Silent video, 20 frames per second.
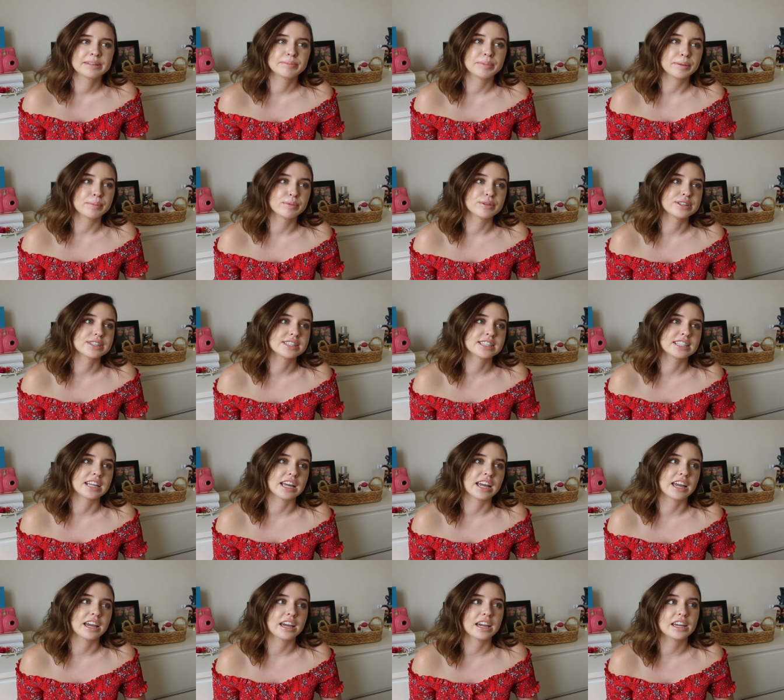people
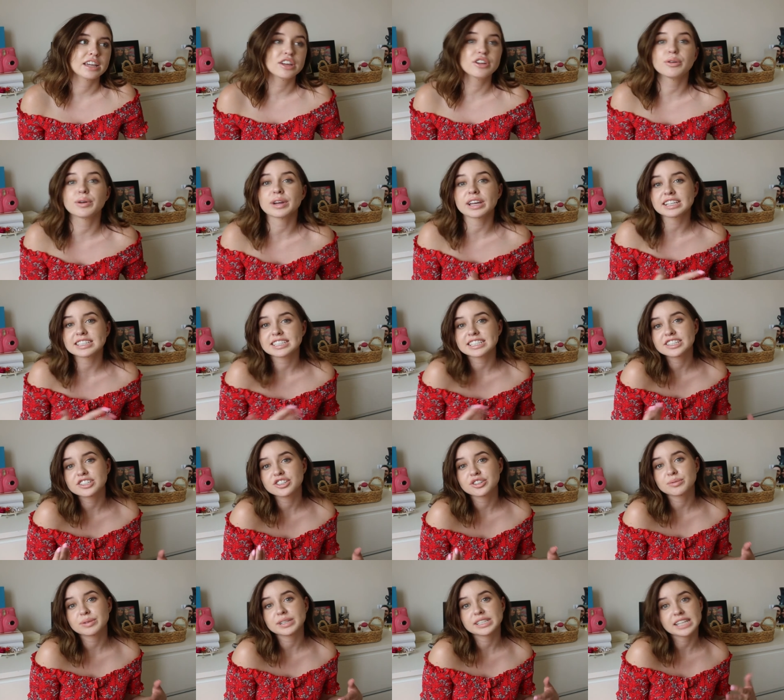say, you know, it gets
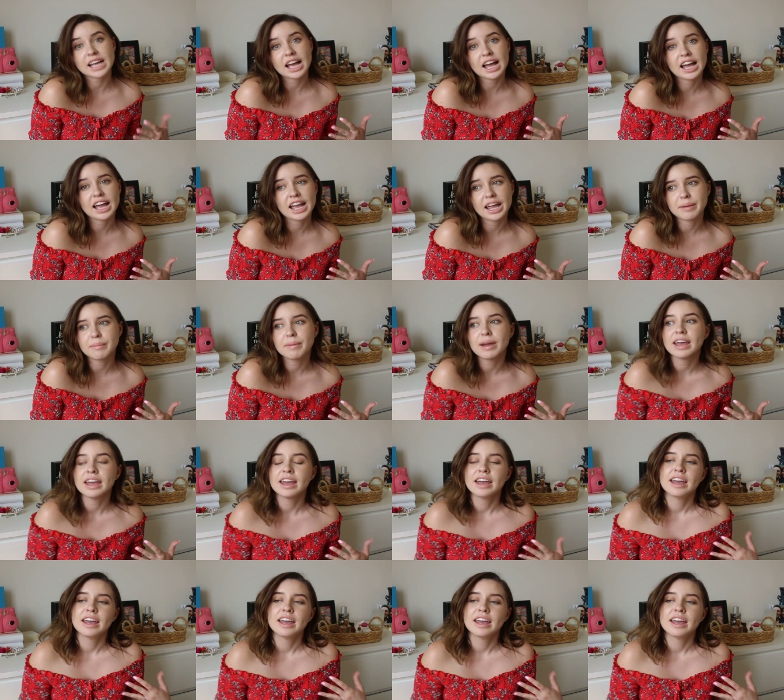easier with time,